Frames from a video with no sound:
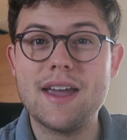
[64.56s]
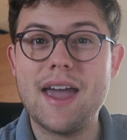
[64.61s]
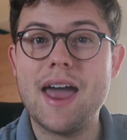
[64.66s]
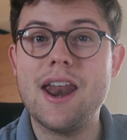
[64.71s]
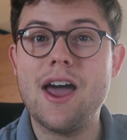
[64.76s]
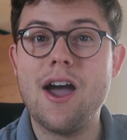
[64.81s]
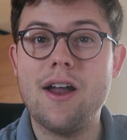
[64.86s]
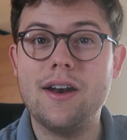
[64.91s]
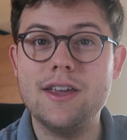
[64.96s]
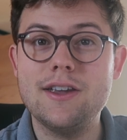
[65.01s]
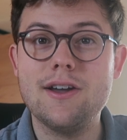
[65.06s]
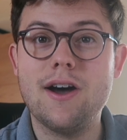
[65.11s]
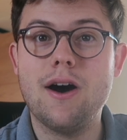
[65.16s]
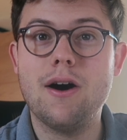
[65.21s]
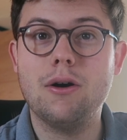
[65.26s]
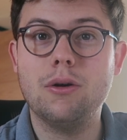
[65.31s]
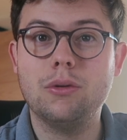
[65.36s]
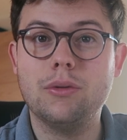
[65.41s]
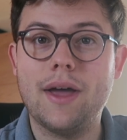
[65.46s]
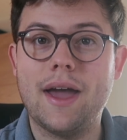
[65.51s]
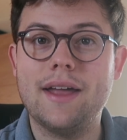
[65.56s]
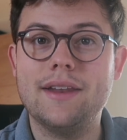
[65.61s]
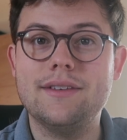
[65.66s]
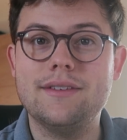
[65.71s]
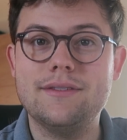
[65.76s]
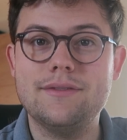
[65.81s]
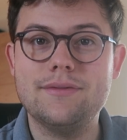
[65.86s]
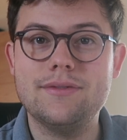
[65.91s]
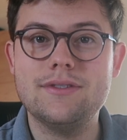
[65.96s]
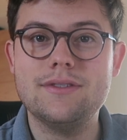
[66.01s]
get an early goal,
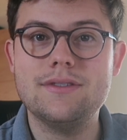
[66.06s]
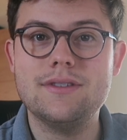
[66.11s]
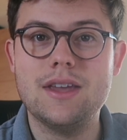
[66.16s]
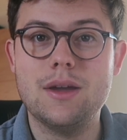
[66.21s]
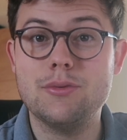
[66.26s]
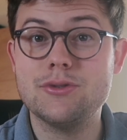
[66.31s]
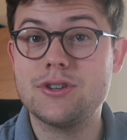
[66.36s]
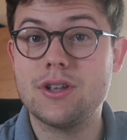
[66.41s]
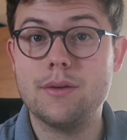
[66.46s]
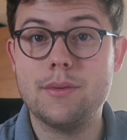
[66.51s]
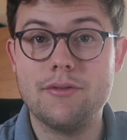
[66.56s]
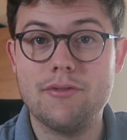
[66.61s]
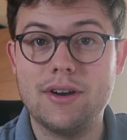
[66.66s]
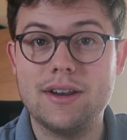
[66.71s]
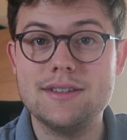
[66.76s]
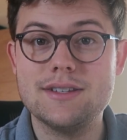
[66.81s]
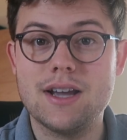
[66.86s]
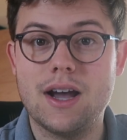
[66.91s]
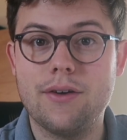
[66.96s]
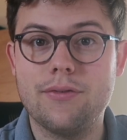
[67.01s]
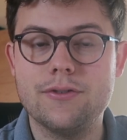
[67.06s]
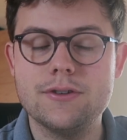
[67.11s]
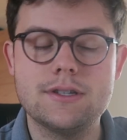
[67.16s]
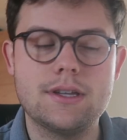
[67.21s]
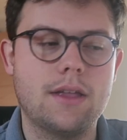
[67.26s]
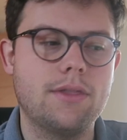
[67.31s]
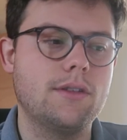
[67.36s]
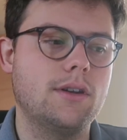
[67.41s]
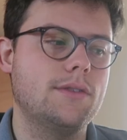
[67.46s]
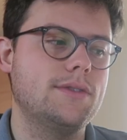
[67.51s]
then it was going to be really tough for
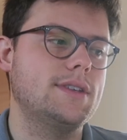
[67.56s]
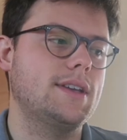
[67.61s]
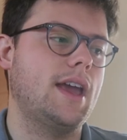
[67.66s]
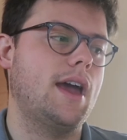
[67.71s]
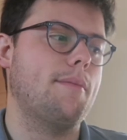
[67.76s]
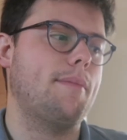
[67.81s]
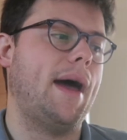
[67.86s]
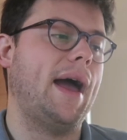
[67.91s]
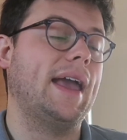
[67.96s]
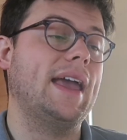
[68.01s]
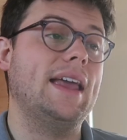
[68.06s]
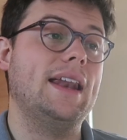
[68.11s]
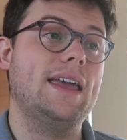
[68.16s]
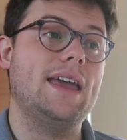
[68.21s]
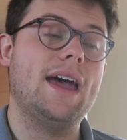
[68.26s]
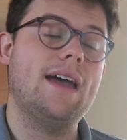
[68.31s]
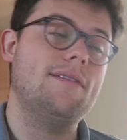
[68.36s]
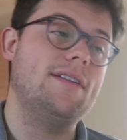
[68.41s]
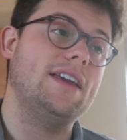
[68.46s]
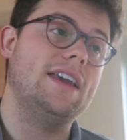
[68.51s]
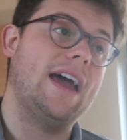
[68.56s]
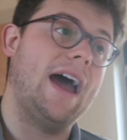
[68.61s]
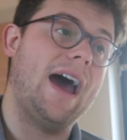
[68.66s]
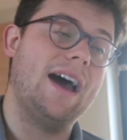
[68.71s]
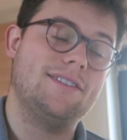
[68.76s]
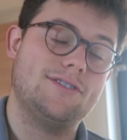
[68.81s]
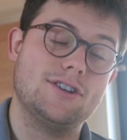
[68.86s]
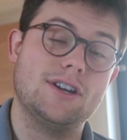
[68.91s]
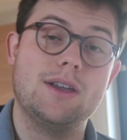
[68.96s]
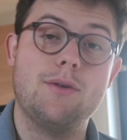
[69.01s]
Sunderland to get back in it. It
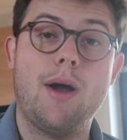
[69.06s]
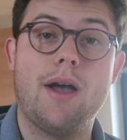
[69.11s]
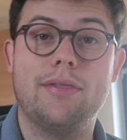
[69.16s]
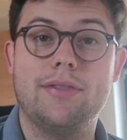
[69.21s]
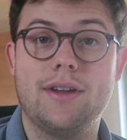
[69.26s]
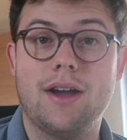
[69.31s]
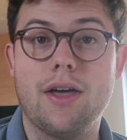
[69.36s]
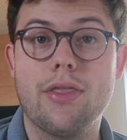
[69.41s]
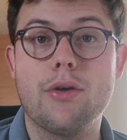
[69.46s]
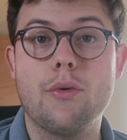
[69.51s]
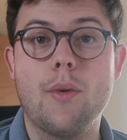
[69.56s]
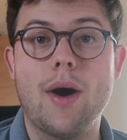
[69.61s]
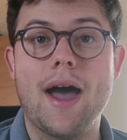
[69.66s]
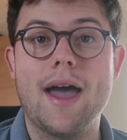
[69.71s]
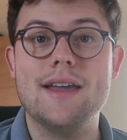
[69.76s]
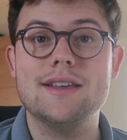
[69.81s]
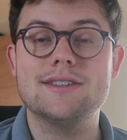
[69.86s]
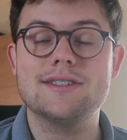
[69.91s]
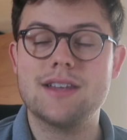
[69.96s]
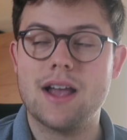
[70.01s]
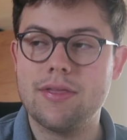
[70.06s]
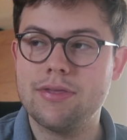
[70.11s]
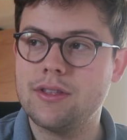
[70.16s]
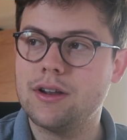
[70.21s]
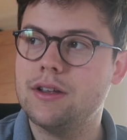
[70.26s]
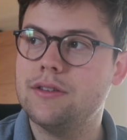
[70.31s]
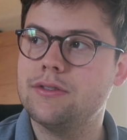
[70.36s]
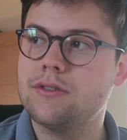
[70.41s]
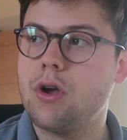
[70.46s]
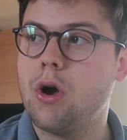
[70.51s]
actually went the other way.
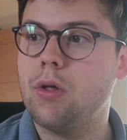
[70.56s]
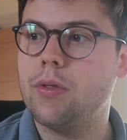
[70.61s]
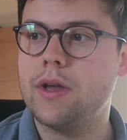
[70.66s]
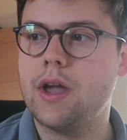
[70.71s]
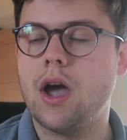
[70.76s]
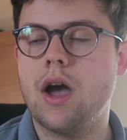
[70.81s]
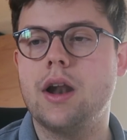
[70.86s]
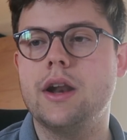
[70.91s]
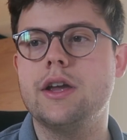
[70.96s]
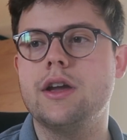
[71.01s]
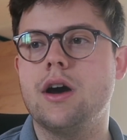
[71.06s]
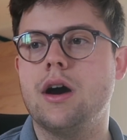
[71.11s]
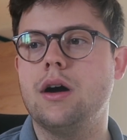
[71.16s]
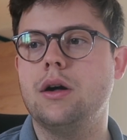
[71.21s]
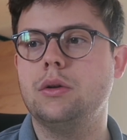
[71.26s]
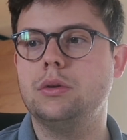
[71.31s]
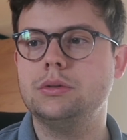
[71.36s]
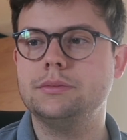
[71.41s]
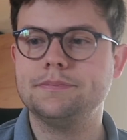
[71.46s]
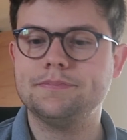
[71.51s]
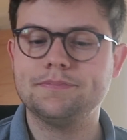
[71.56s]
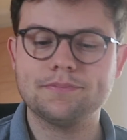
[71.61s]
Sunderland got the early goal.